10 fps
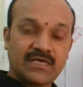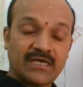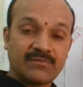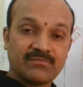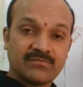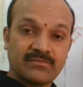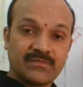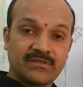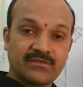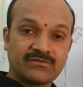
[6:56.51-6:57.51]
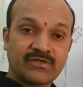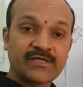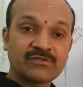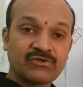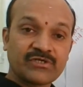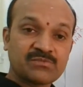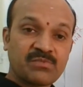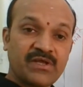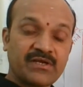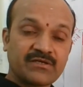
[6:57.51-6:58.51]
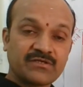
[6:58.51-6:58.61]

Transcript: I'm trying to explain it